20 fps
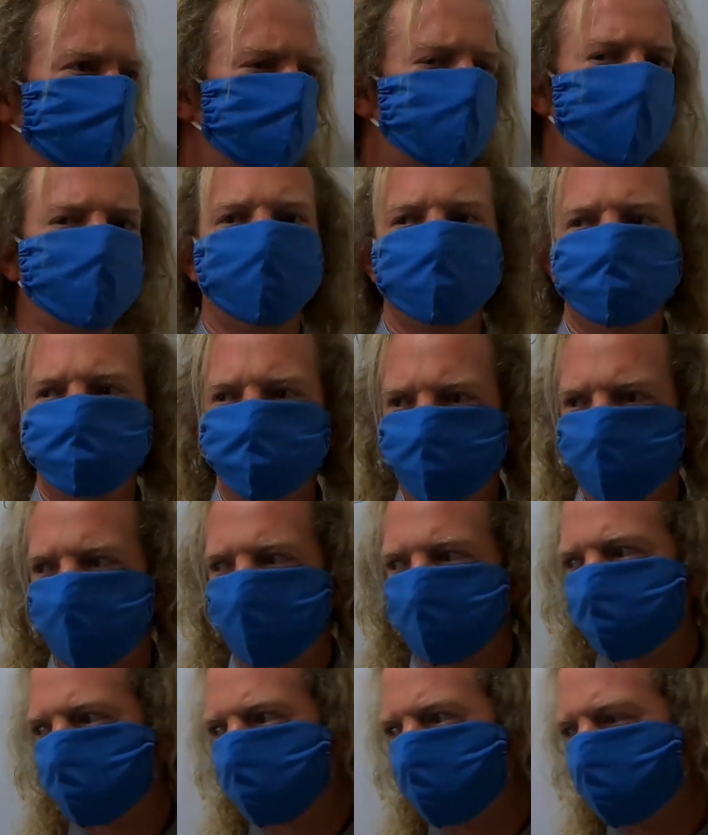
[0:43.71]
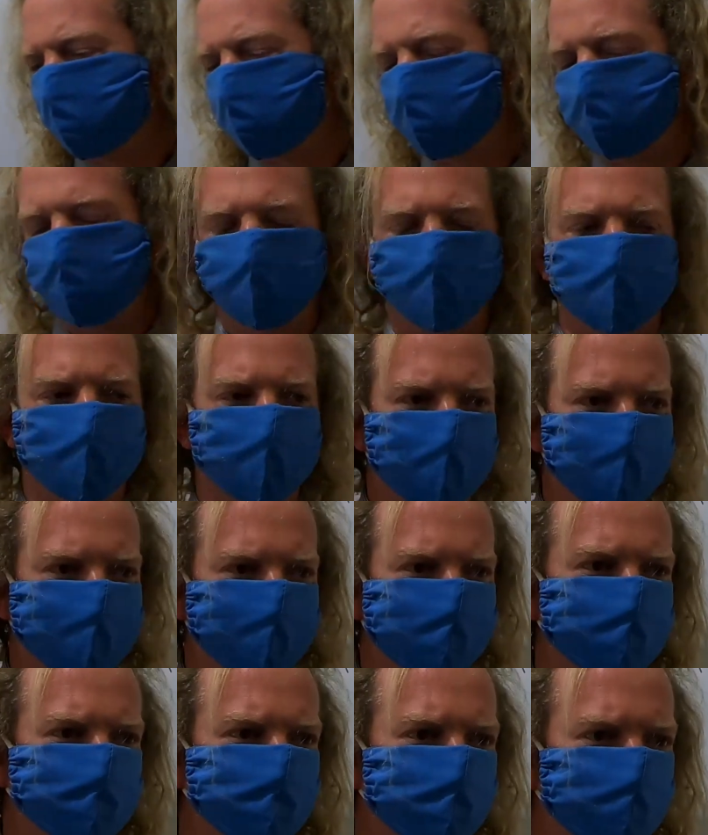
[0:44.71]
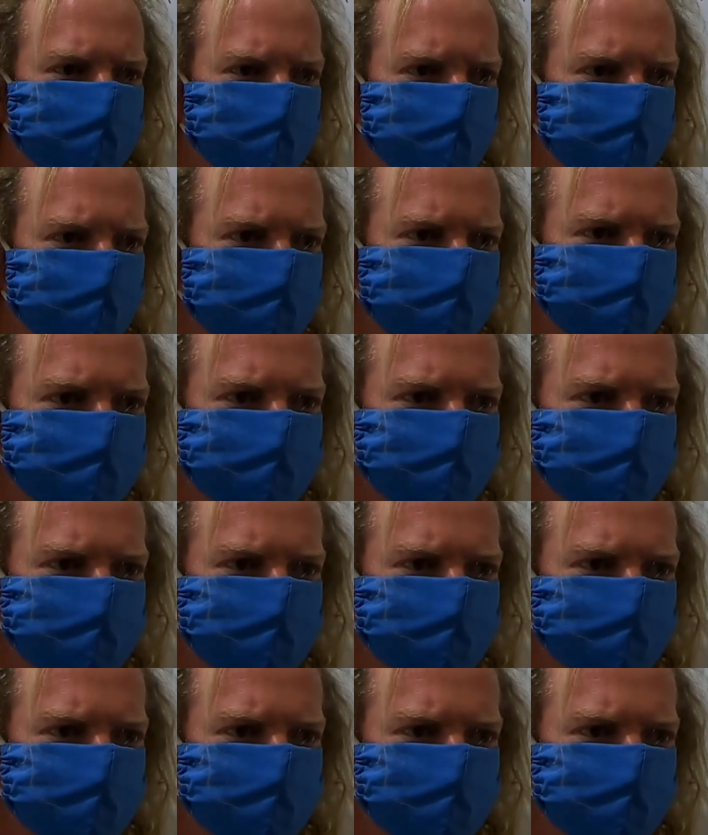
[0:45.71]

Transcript: Temperature checks are a required part